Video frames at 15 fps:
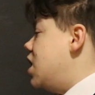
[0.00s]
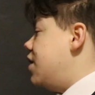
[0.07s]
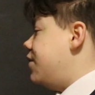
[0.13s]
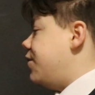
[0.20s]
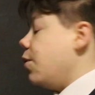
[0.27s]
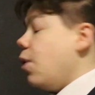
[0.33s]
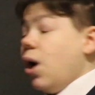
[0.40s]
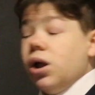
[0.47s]
If
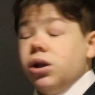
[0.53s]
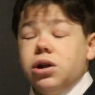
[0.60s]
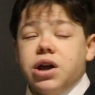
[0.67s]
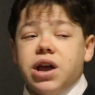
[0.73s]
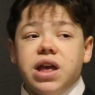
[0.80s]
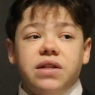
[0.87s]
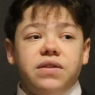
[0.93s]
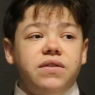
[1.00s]
you are
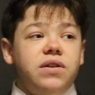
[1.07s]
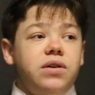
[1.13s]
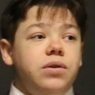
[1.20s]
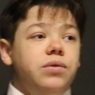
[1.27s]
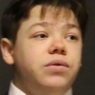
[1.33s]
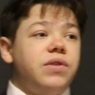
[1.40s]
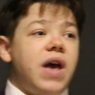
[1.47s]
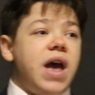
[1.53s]
looking to
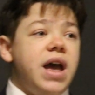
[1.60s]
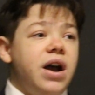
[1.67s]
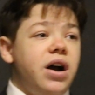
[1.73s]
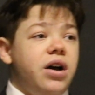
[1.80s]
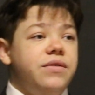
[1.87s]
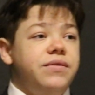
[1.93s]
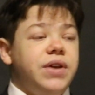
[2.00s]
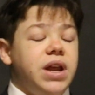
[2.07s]
use
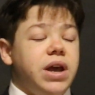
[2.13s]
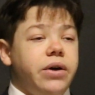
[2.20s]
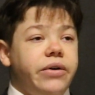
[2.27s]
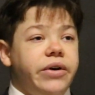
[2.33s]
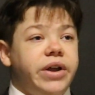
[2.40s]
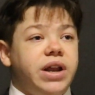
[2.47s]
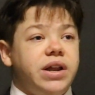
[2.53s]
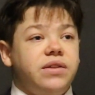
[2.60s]
AI video
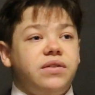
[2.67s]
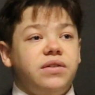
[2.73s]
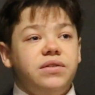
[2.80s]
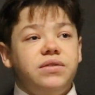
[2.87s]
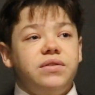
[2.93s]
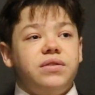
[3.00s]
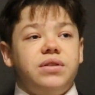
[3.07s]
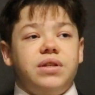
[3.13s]

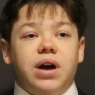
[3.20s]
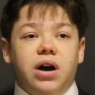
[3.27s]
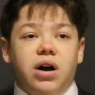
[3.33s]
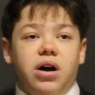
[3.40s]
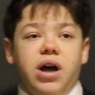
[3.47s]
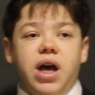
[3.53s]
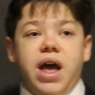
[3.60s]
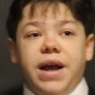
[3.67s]
editors, there
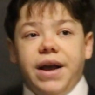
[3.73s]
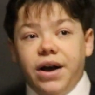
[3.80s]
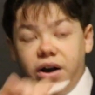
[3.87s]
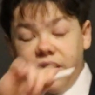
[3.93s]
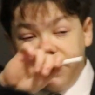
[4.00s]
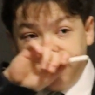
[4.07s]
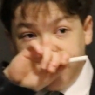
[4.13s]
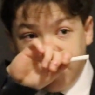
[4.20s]
are
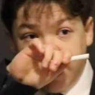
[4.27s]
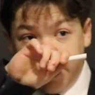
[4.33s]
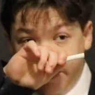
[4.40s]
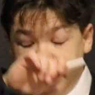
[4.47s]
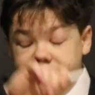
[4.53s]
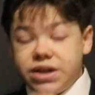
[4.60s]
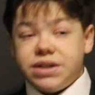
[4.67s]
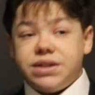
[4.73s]
AI video
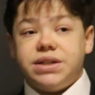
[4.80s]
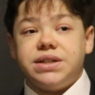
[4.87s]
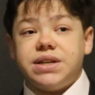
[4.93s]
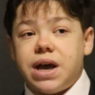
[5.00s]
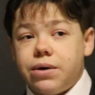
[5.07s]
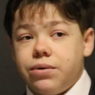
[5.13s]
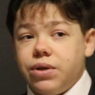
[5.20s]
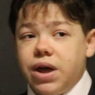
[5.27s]
editors
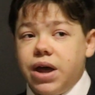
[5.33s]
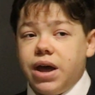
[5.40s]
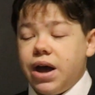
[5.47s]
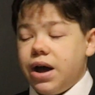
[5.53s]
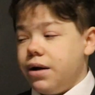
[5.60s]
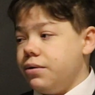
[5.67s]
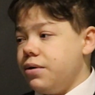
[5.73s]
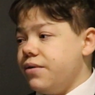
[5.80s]
out there,
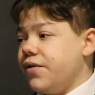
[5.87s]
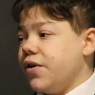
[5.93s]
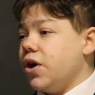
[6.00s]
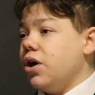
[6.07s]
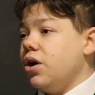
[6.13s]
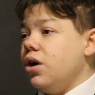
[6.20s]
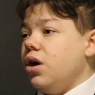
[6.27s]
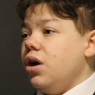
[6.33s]

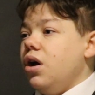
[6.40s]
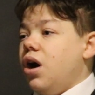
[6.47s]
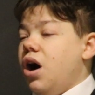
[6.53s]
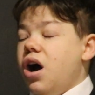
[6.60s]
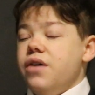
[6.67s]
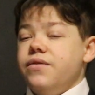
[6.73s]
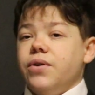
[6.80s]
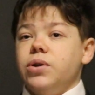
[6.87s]
however,
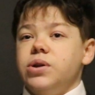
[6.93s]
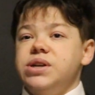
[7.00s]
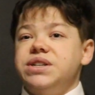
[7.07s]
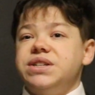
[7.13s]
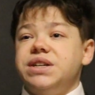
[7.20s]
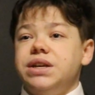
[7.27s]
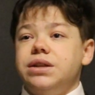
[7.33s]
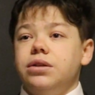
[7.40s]
I've only
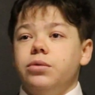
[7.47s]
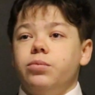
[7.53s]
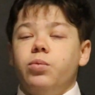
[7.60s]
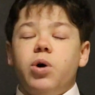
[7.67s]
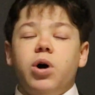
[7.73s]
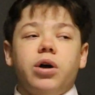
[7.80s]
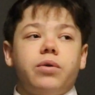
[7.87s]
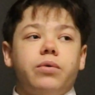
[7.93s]
seen them
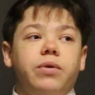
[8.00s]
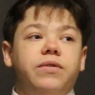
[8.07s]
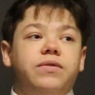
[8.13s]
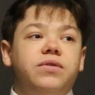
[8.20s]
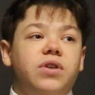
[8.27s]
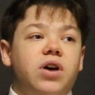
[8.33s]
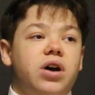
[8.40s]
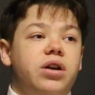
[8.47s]
work with
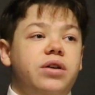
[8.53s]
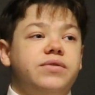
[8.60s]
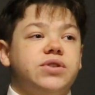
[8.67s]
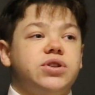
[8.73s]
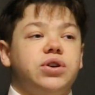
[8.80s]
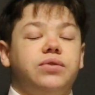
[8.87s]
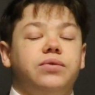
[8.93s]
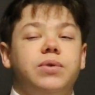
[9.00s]
certain other
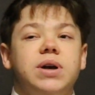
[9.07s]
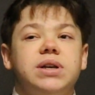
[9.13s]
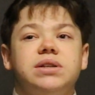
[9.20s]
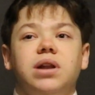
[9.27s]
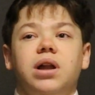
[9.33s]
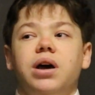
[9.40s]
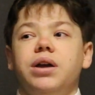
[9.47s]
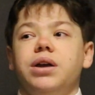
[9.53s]
softwares
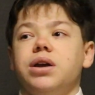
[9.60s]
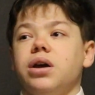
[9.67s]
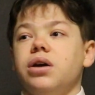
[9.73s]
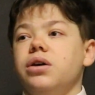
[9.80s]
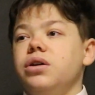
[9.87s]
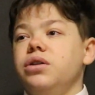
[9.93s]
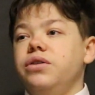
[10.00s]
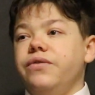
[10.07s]
like
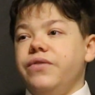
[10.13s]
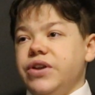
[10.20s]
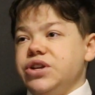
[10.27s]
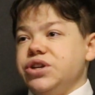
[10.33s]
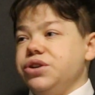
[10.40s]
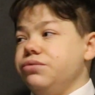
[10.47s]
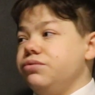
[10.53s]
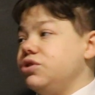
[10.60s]

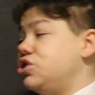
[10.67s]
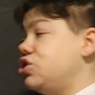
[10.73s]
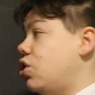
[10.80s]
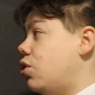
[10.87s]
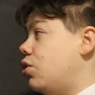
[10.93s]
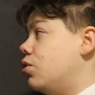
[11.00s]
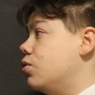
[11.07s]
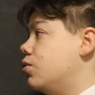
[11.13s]
DaVinci
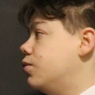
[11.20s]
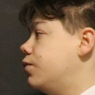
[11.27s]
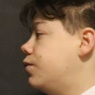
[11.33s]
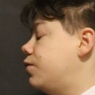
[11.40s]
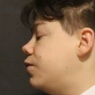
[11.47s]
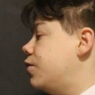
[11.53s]
Resolve.